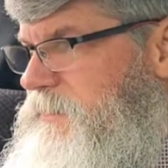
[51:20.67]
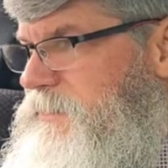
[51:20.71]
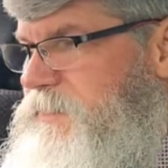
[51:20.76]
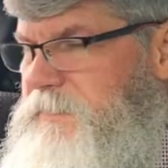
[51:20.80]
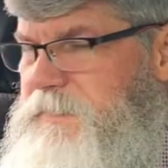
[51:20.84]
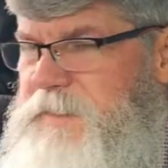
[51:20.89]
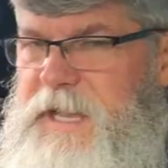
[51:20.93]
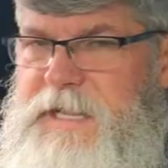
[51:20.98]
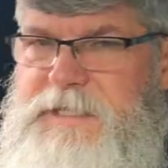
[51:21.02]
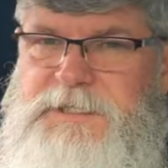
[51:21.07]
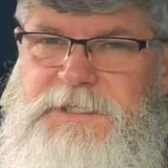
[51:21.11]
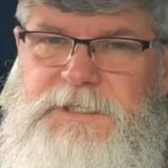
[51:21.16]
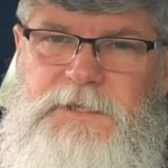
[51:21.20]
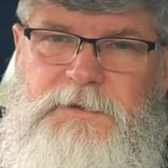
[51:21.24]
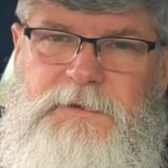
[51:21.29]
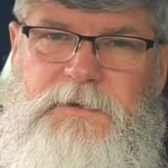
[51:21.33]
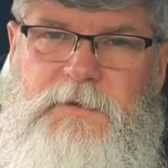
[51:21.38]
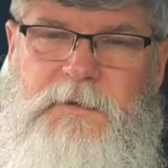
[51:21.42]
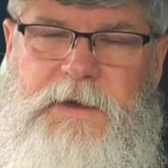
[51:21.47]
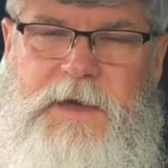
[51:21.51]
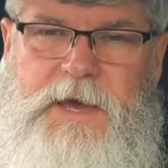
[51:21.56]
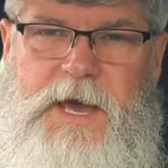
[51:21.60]
So that's still
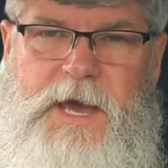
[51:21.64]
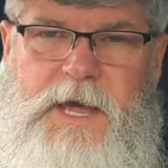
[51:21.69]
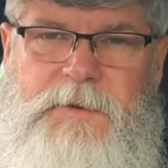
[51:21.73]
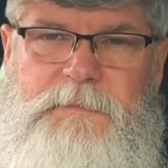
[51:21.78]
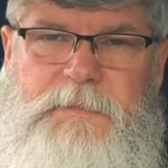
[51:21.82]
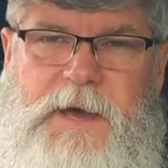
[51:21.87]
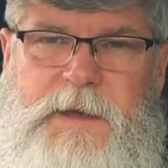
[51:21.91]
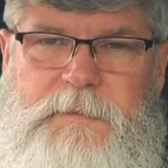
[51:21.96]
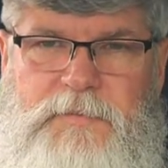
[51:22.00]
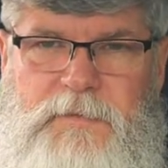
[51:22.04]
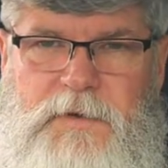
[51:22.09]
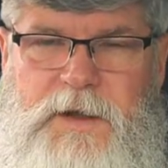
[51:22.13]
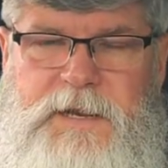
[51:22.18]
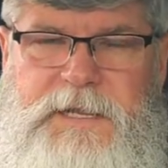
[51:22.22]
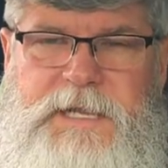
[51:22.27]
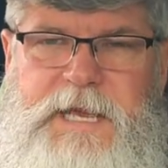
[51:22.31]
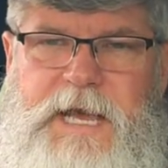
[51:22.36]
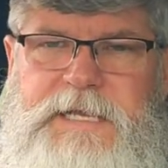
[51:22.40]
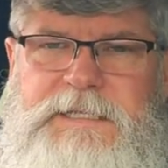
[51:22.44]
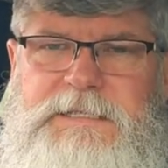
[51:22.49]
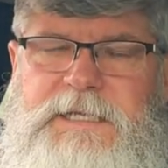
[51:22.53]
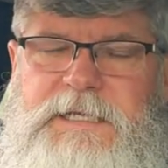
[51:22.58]
going on. My
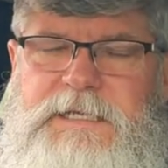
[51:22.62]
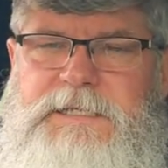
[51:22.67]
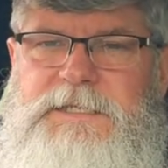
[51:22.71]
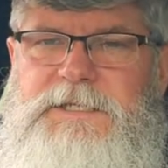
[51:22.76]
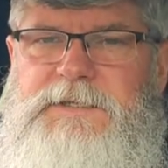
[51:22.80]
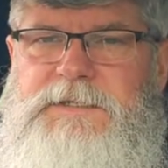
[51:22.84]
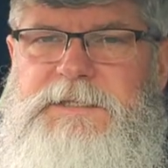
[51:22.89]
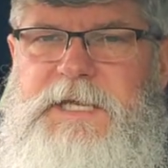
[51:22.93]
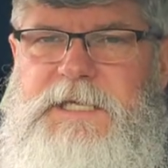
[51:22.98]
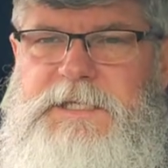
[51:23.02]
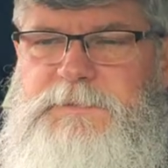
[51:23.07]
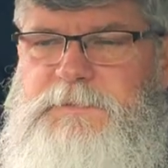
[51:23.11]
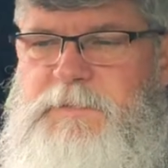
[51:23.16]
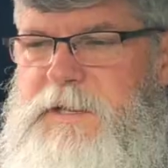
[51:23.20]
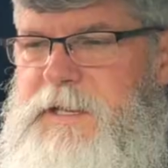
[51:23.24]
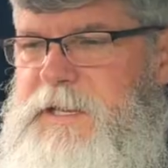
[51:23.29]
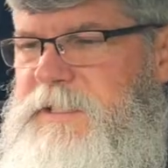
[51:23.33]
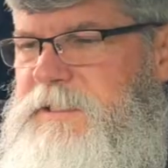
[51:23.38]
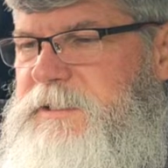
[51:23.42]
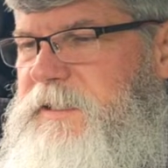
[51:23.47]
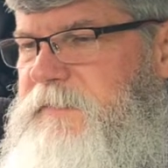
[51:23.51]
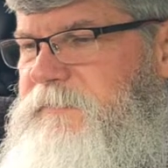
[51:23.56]
broadcasting still takes
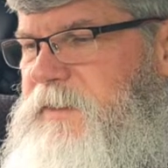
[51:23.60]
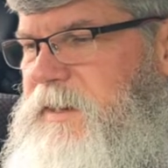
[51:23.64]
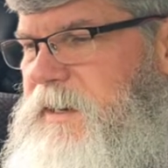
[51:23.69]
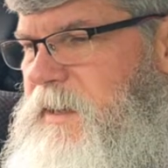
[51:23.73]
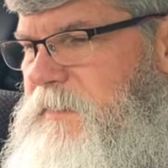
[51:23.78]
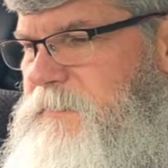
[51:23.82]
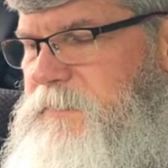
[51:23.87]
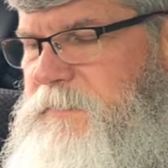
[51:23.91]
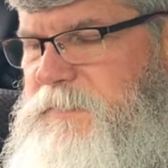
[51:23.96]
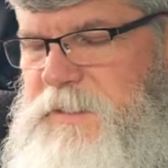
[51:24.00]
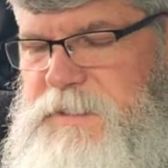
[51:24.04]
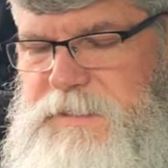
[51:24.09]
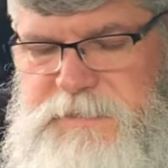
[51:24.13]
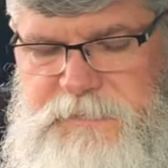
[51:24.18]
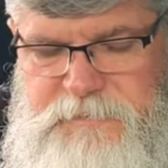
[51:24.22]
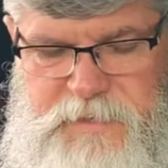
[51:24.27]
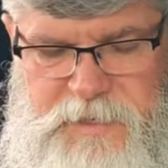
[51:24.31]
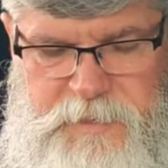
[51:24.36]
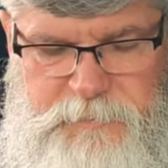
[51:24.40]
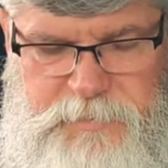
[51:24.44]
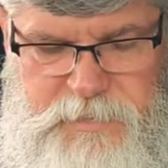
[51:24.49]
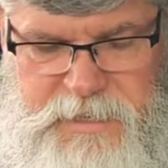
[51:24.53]
place. I've got other things I've
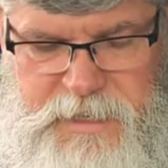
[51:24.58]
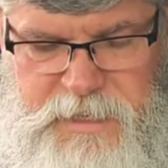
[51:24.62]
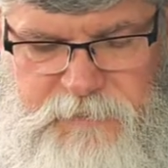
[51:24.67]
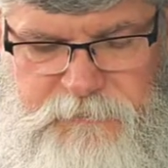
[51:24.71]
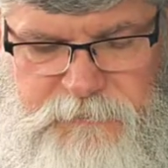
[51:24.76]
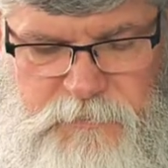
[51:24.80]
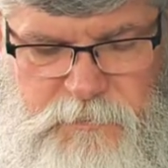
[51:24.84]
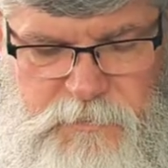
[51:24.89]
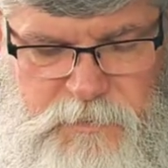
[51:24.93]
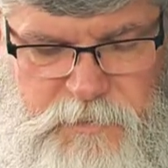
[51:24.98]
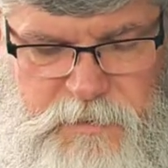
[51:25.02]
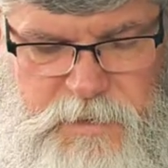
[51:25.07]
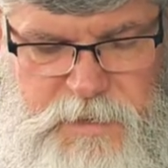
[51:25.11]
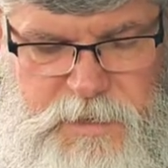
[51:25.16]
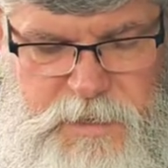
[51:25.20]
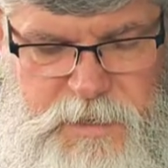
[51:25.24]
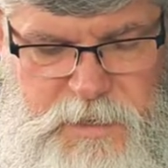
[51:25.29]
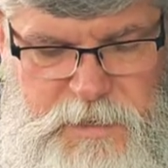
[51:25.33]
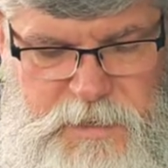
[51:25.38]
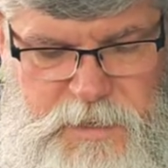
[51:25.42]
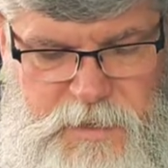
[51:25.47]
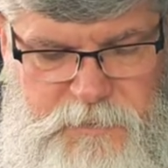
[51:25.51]
got to plan for,
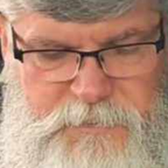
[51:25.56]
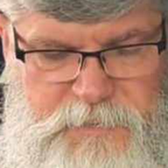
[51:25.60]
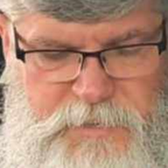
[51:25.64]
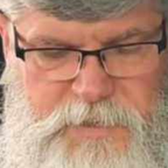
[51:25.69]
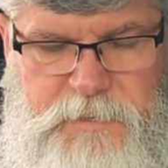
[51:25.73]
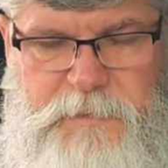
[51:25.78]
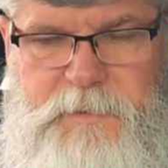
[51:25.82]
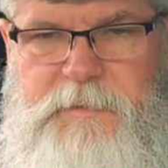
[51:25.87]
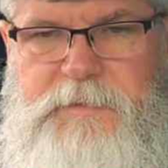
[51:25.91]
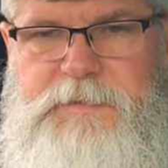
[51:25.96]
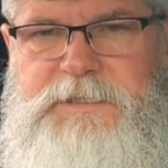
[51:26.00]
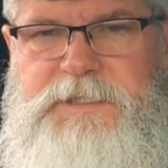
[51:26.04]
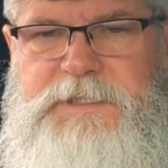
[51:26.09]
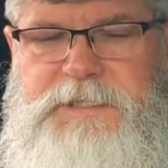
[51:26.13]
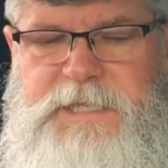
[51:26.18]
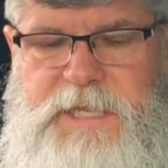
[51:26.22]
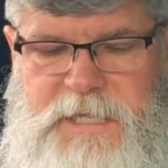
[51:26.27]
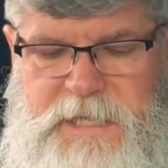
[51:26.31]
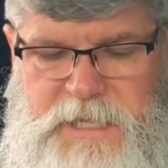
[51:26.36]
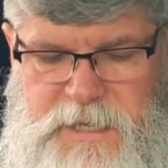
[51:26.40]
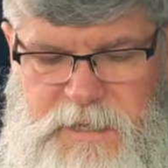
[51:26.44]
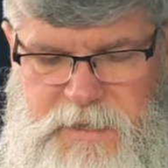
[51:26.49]
other commitments to
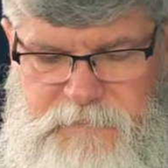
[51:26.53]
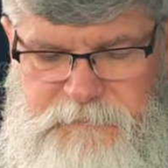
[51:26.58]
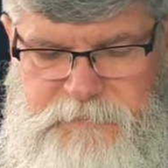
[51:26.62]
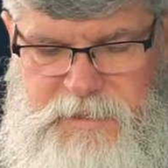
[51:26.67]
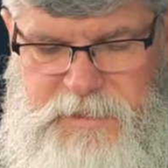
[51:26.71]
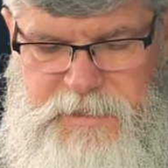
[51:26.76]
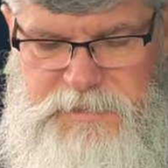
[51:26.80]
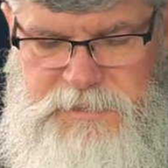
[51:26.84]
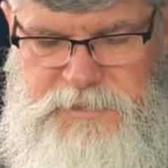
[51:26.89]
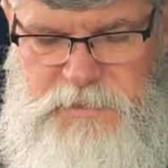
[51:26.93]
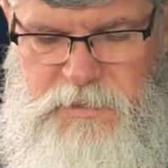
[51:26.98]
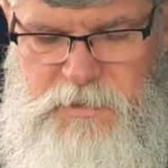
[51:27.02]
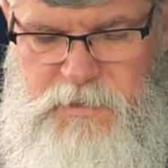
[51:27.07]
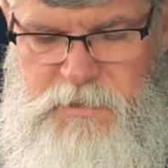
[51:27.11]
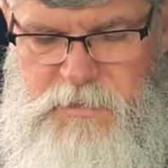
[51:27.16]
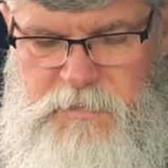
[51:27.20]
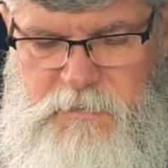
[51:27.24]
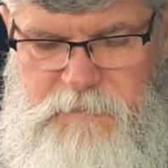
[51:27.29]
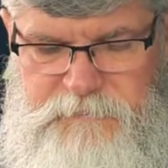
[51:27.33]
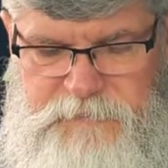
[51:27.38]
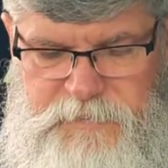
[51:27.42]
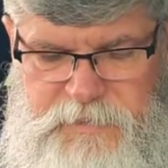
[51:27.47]
take care of, and it's
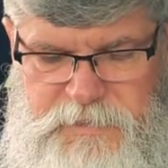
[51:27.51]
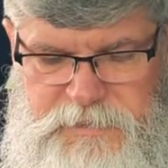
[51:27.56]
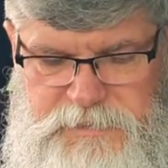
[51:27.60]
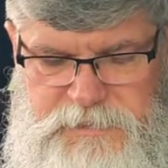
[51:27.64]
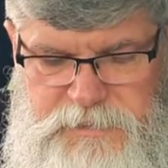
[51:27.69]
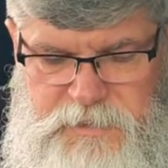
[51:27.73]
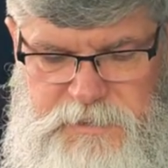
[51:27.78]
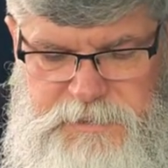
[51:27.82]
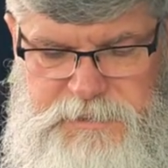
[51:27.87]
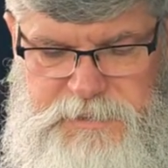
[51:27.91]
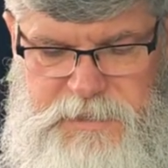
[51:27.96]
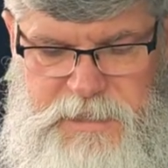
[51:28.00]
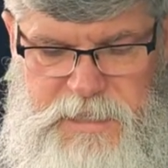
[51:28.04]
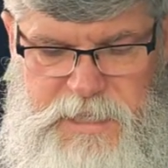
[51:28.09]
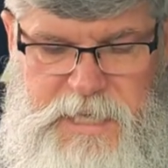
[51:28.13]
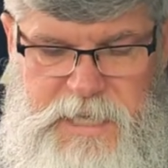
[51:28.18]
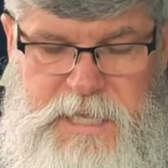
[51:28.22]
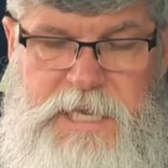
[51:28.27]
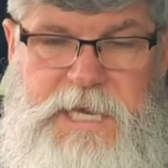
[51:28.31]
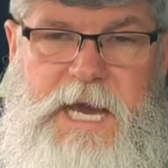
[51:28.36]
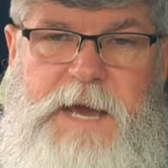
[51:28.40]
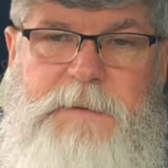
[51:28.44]
all very exhausting.
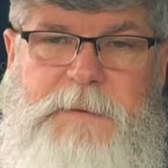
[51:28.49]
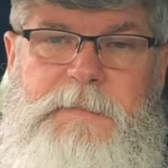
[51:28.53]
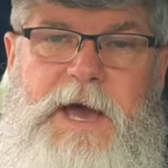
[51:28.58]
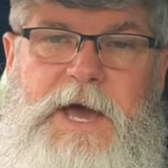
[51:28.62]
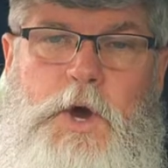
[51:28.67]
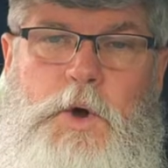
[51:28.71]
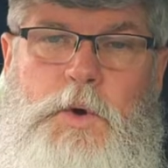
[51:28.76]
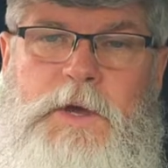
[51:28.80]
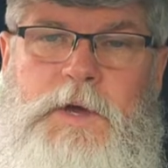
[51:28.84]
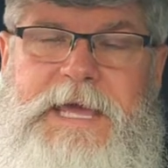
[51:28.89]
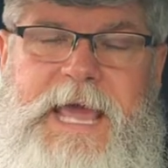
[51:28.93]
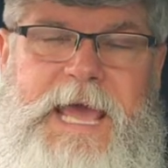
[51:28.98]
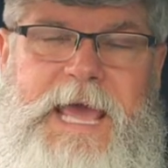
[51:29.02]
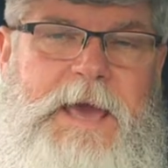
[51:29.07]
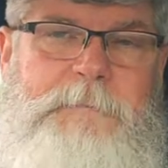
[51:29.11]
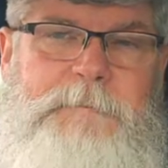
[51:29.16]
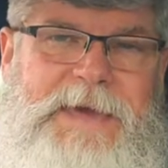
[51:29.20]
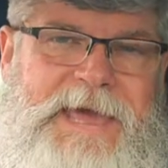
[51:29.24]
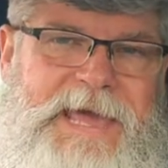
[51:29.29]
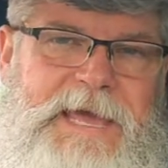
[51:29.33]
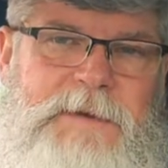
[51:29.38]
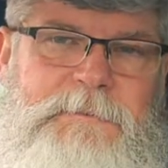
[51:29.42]
I'm my own
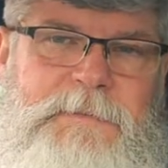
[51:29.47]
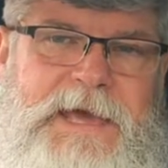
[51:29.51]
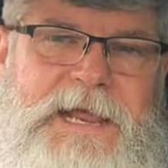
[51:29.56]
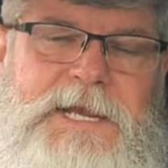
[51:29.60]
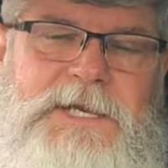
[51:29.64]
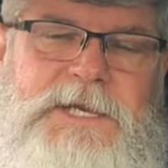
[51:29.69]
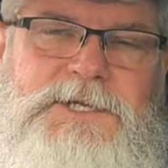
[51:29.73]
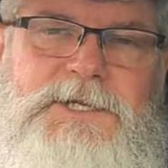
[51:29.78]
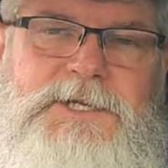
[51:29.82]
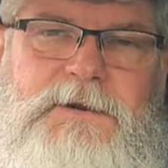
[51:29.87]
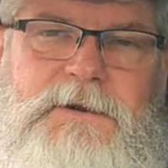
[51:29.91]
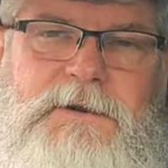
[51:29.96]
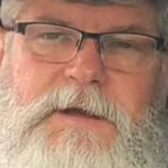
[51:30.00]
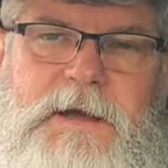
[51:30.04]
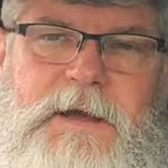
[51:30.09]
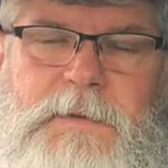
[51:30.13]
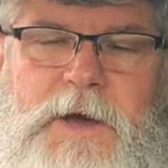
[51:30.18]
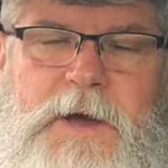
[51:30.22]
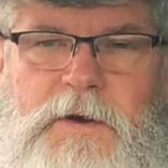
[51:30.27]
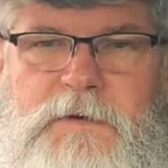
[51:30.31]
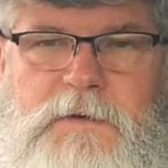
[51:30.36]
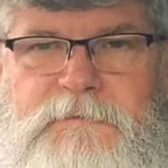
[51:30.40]
campaign manager.
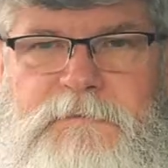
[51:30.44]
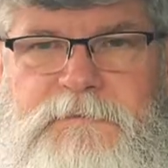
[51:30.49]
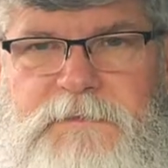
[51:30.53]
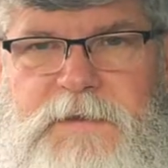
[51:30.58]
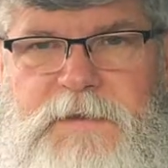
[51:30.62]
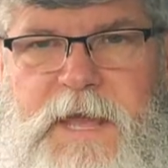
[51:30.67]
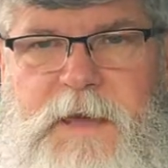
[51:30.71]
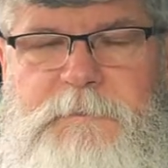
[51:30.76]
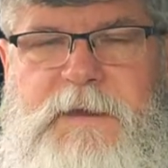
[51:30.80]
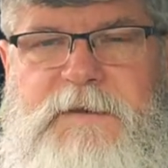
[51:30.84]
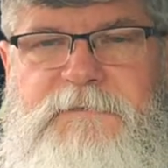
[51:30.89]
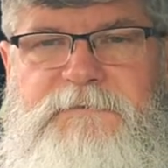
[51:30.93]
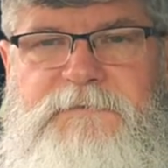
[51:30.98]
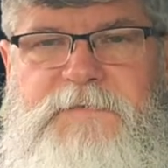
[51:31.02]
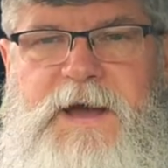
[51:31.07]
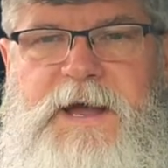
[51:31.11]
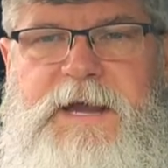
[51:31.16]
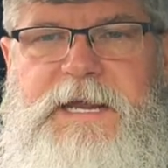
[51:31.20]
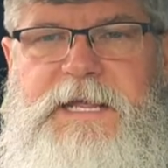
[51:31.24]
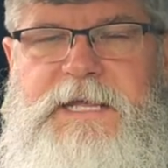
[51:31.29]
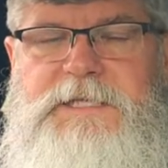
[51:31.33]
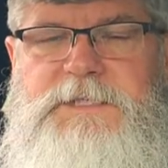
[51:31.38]
I'm my own campaign
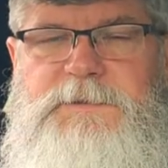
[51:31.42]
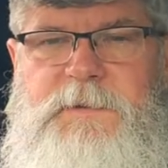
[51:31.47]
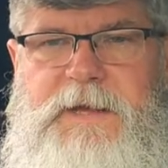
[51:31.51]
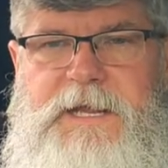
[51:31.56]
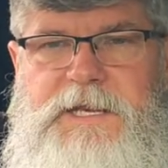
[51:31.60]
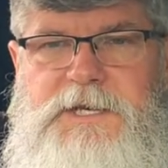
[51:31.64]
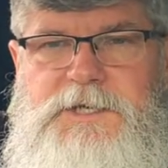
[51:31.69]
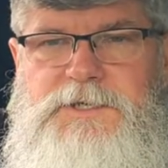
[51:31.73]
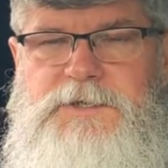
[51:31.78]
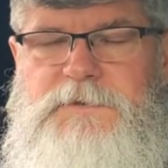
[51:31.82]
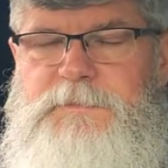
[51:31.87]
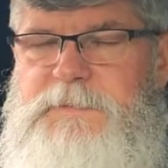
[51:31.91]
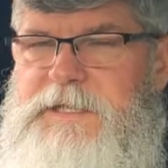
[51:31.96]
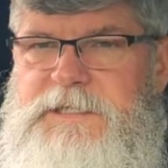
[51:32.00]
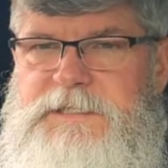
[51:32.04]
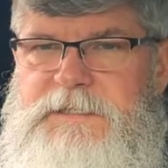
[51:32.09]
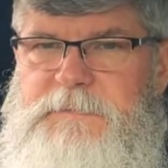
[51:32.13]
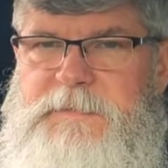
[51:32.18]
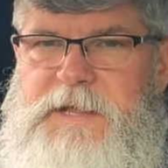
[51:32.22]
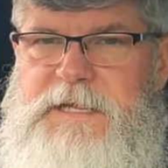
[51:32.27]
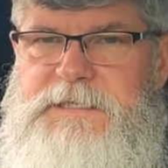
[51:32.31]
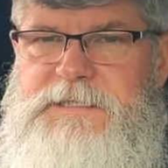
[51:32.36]
finance manager
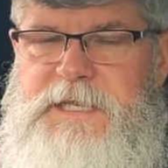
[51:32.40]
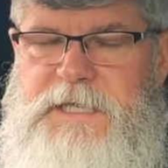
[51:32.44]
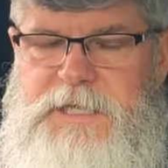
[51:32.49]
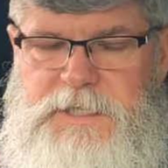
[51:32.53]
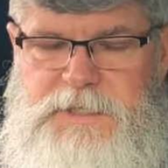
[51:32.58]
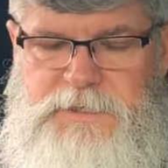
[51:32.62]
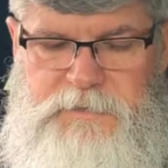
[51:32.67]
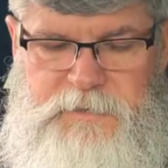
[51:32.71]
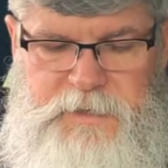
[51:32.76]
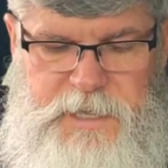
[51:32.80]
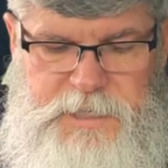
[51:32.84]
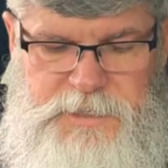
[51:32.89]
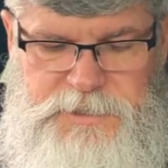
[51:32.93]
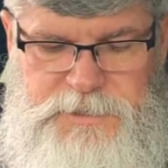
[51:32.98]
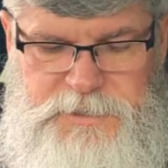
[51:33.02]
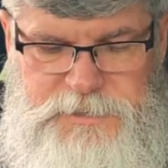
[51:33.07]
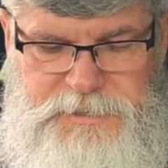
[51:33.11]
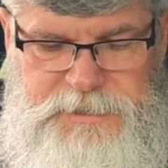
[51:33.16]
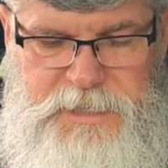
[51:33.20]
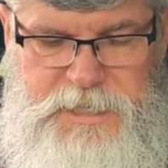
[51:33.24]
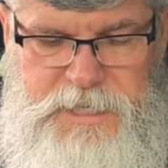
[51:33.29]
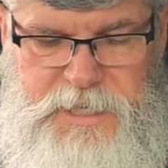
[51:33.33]
because I'm not taking
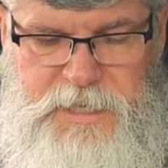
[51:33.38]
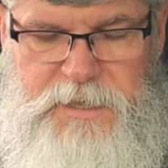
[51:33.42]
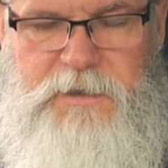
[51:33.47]
donations.